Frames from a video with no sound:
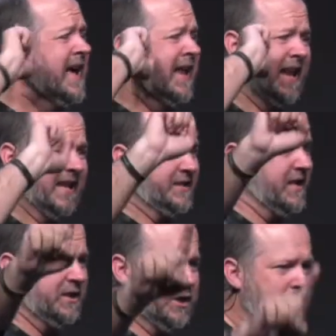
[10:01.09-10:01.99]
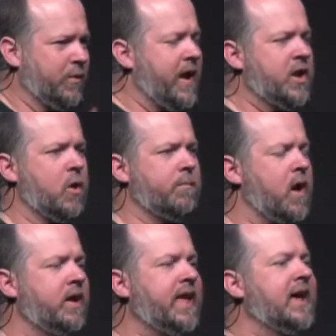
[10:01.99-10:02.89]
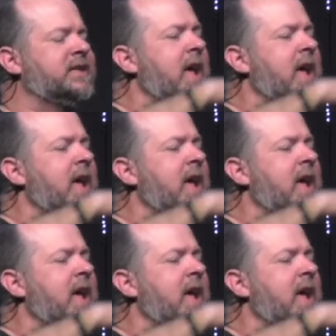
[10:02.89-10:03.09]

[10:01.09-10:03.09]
listening to the radio broadcast,